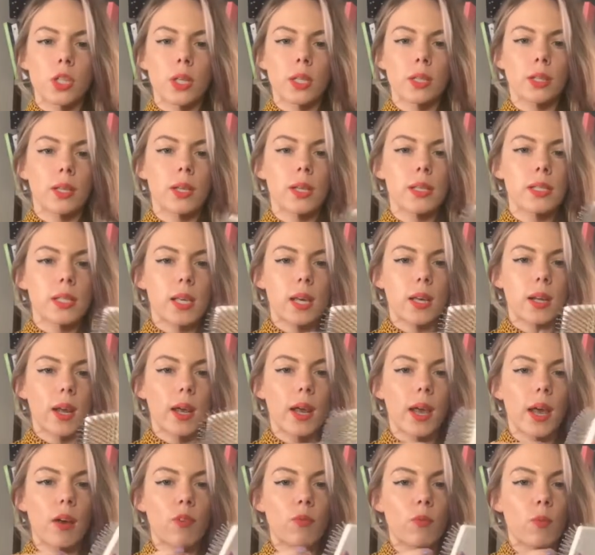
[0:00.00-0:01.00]
Like I said, I
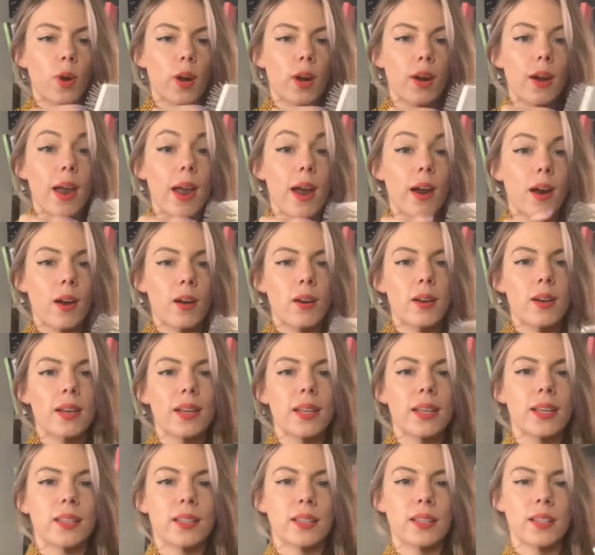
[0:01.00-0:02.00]
have more hair
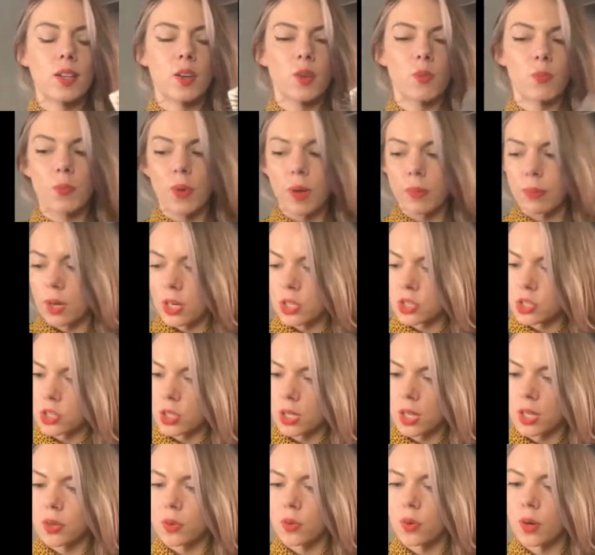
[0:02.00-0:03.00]
in my brush than
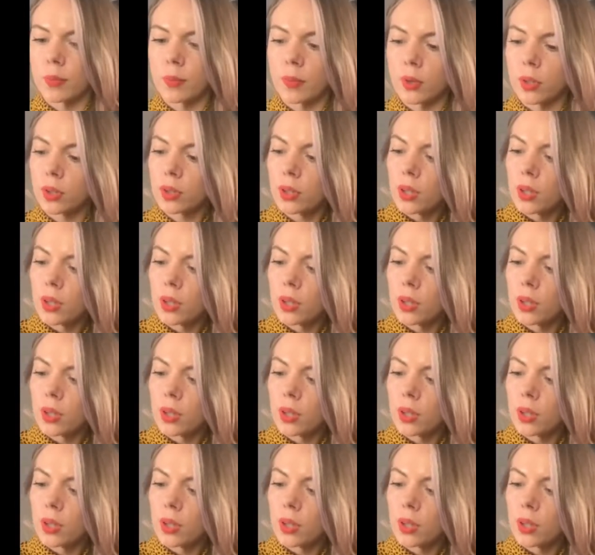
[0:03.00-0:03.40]
normal.